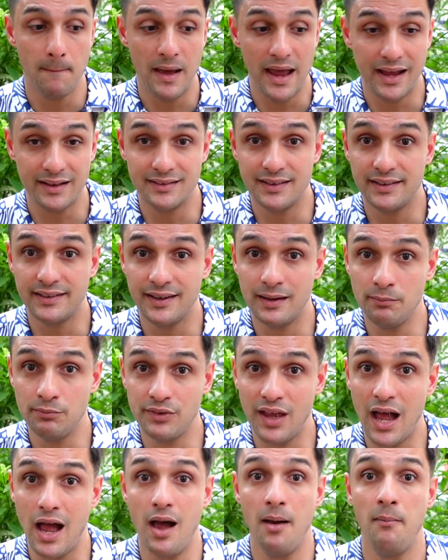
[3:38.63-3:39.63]
At the same
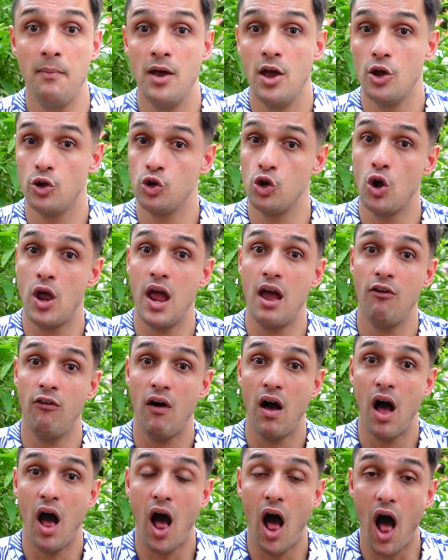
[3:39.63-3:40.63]
time, you have
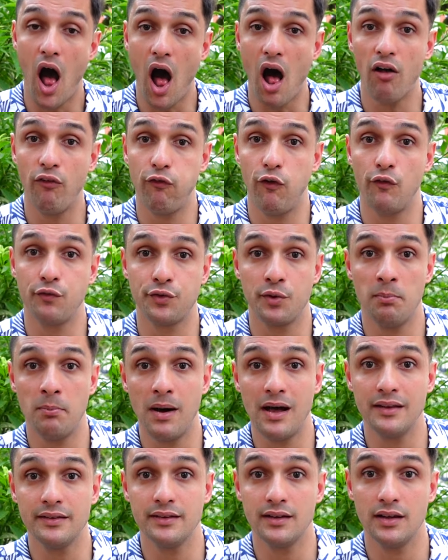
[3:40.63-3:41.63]
half of the
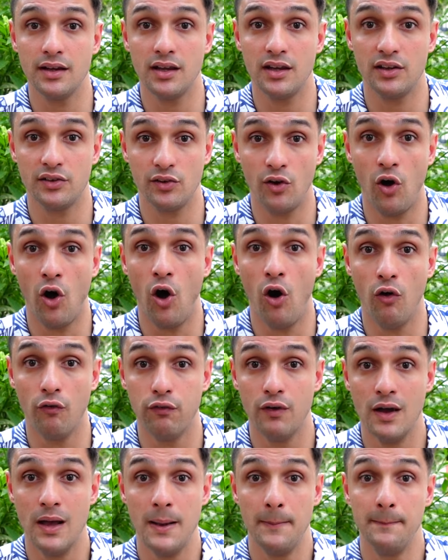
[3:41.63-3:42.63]
month is
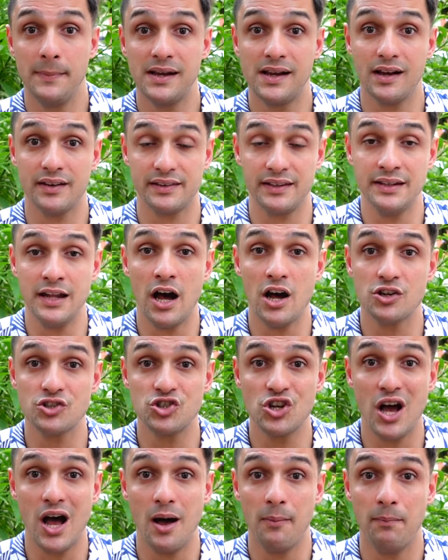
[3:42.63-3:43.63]
off because in our
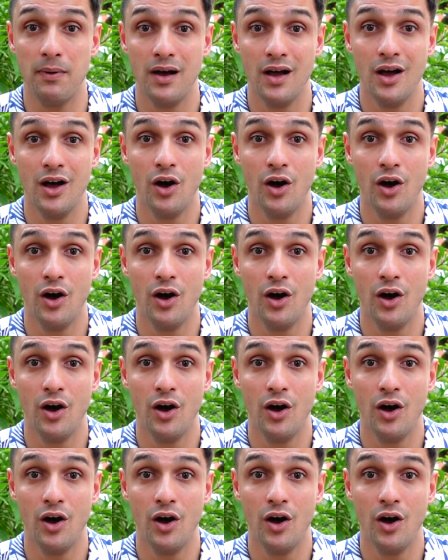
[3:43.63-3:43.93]
job,